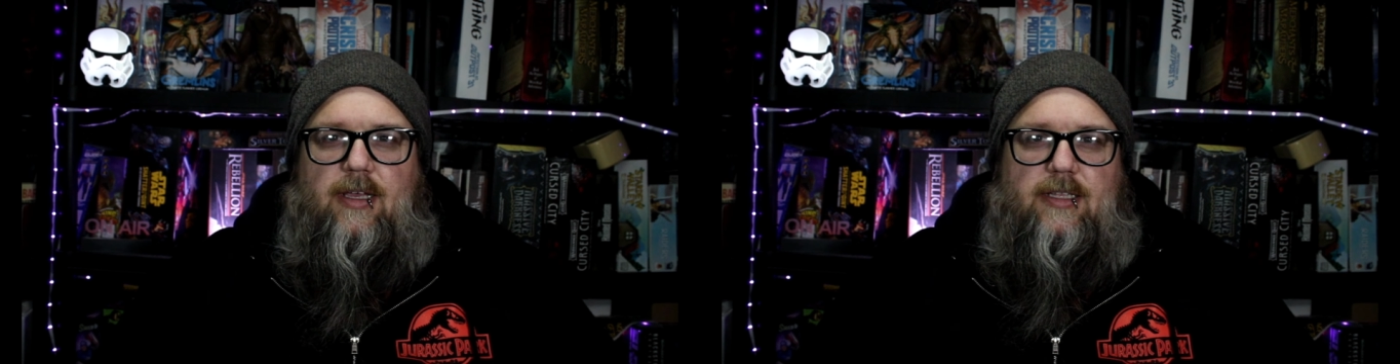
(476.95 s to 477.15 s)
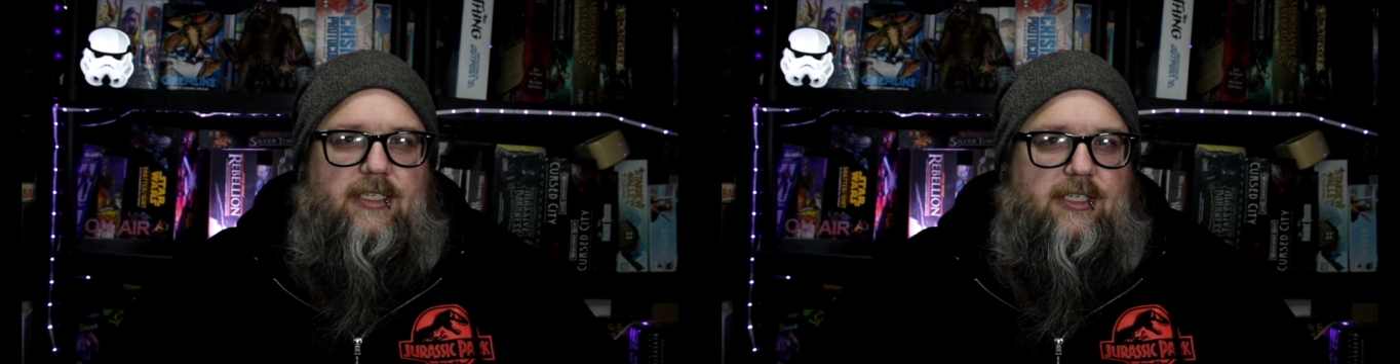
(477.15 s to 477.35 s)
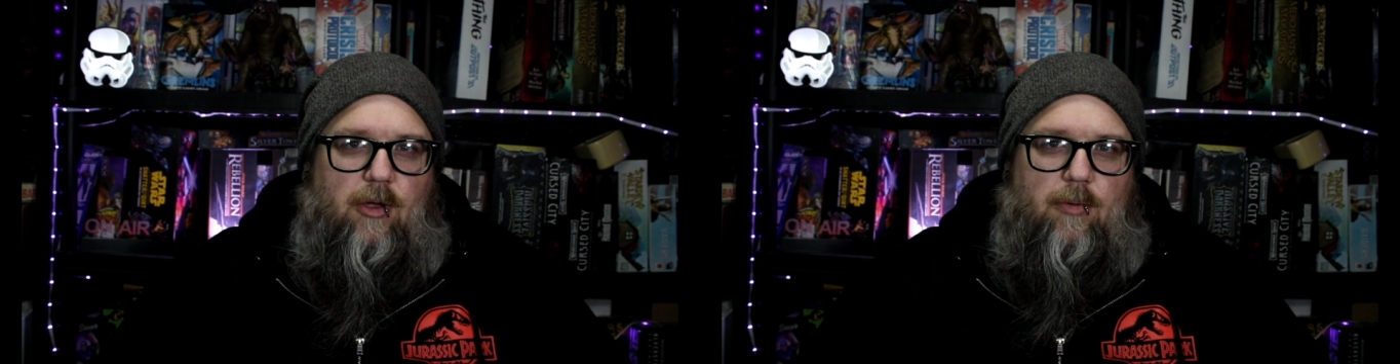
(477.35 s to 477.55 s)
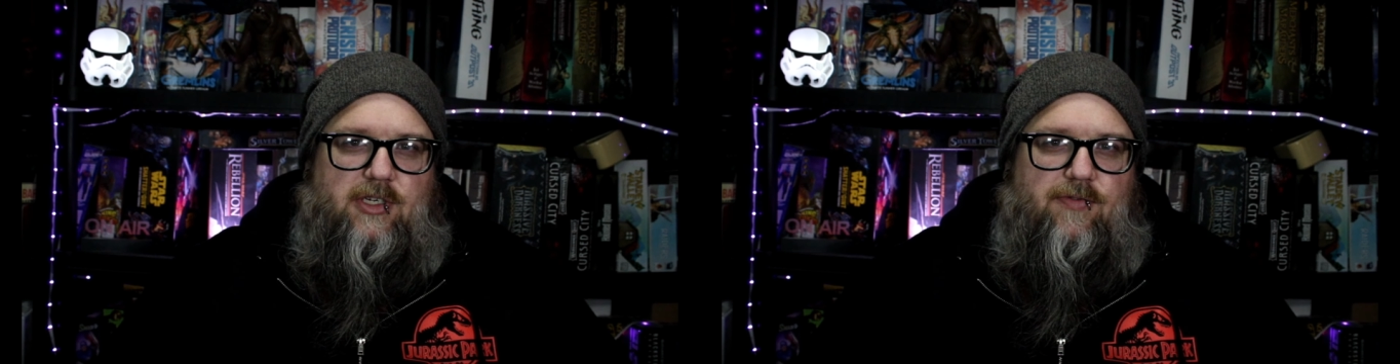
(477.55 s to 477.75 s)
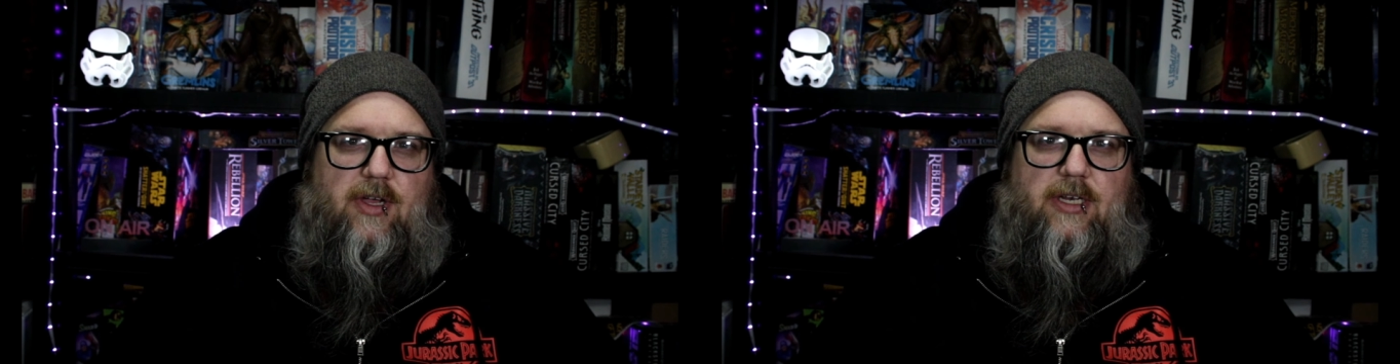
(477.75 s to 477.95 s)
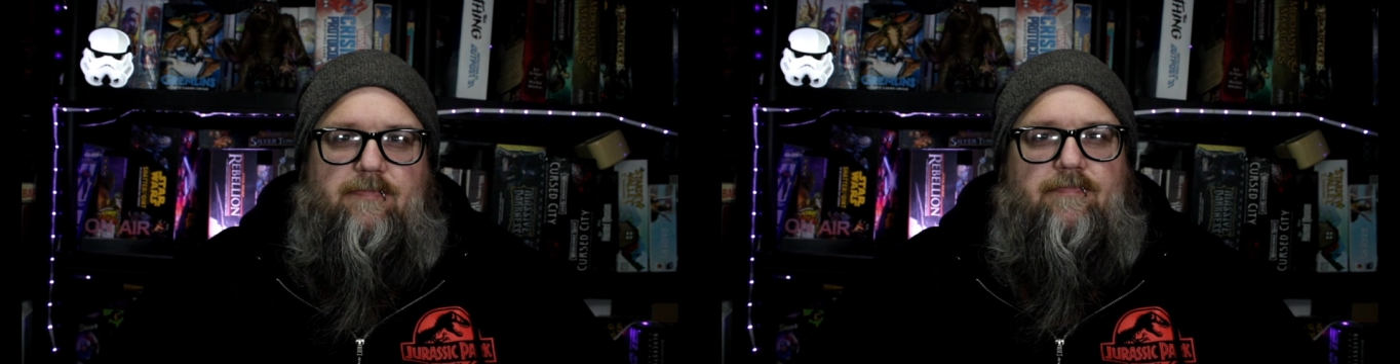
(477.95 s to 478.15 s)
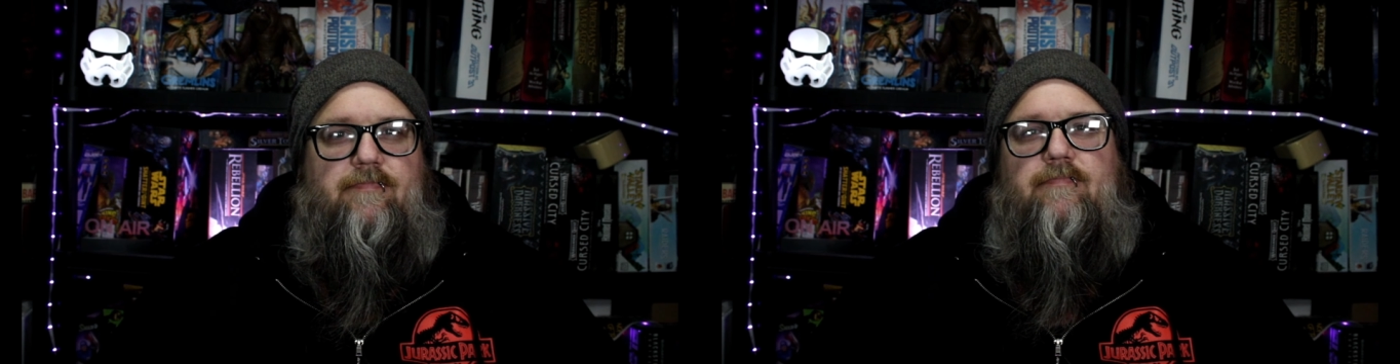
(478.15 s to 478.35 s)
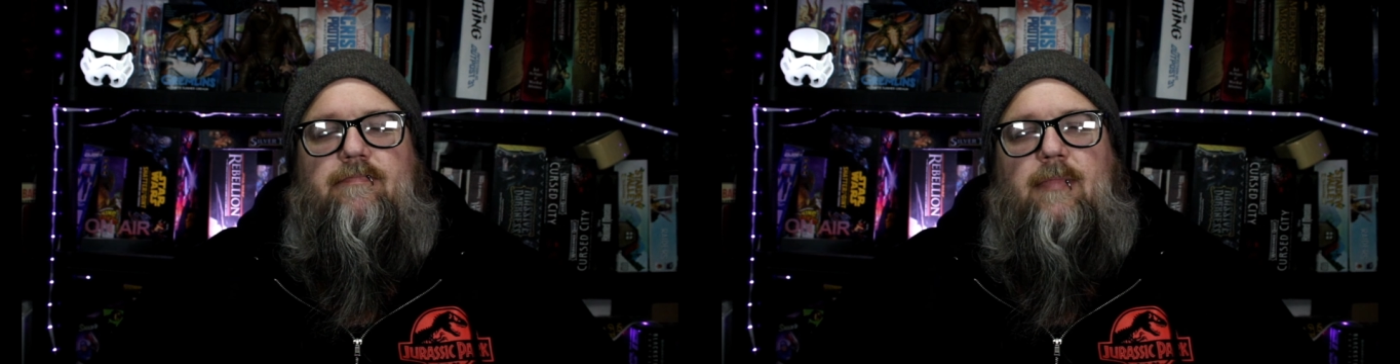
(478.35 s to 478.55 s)
It's so much fun.
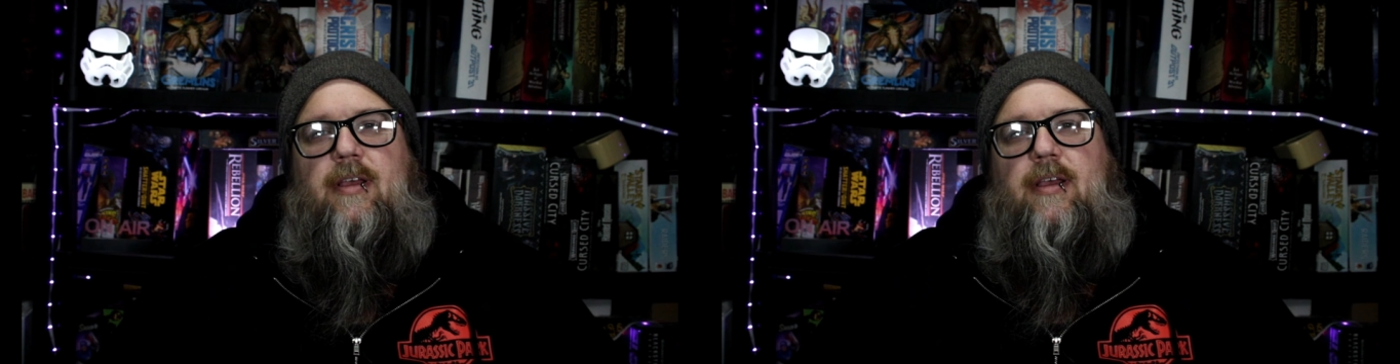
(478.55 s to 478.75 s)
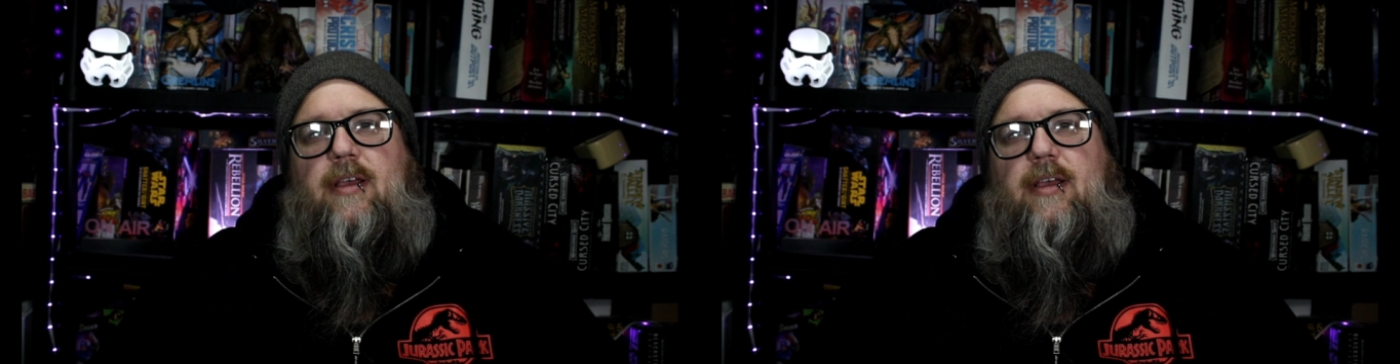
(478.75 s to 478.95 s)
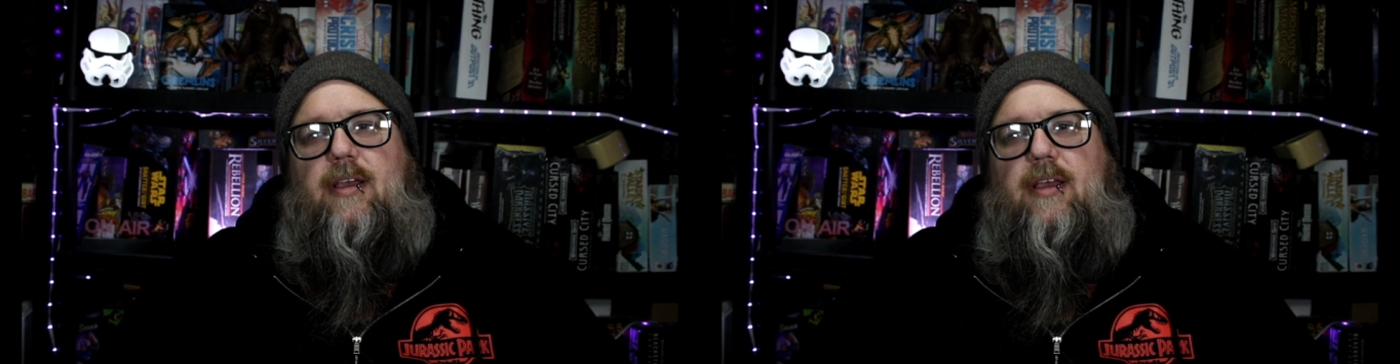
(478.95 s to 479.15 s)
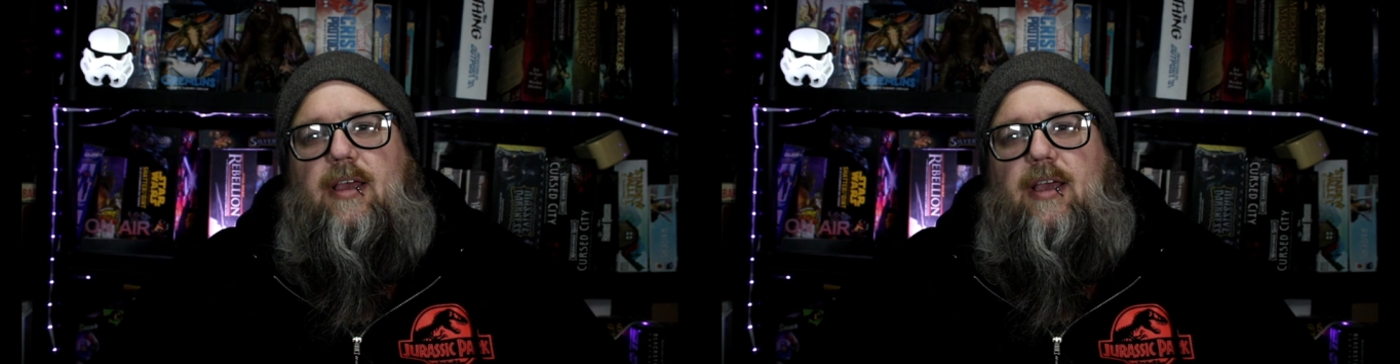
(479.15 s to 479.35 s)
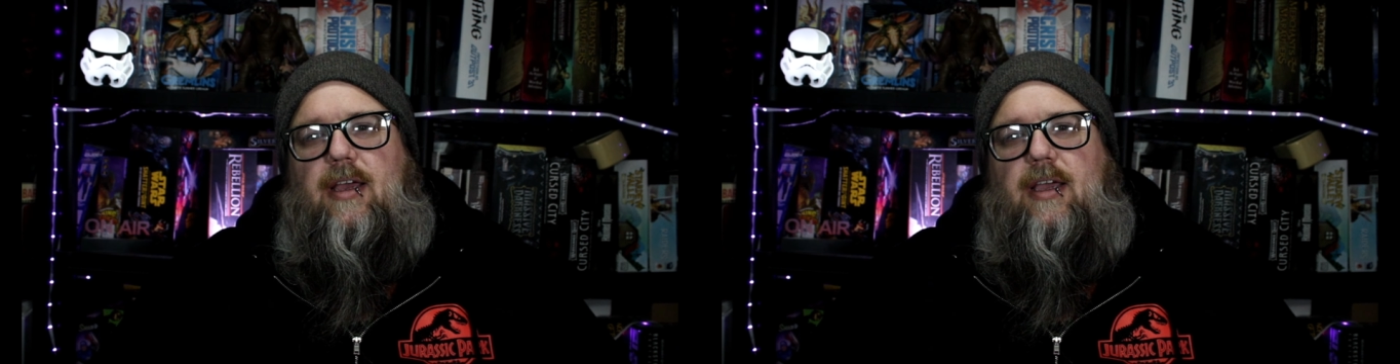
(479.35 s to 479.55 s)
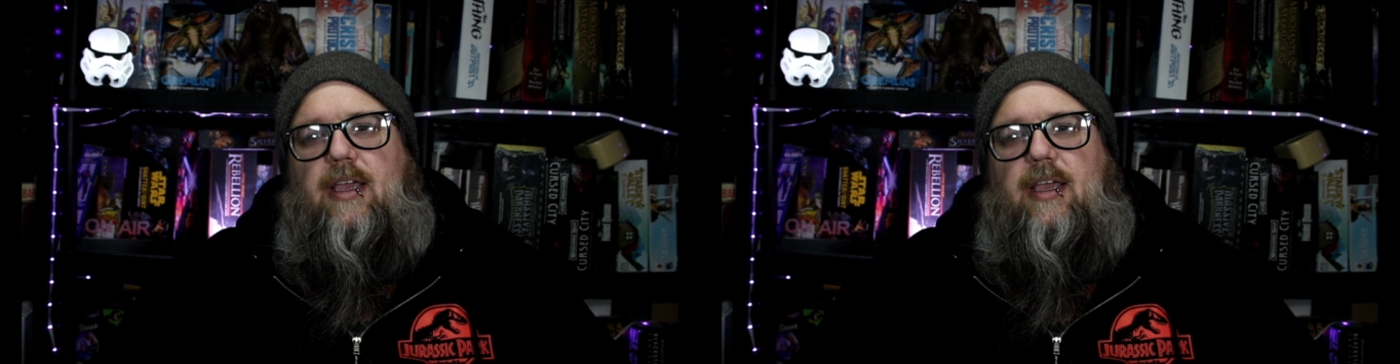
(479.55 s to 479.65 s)
It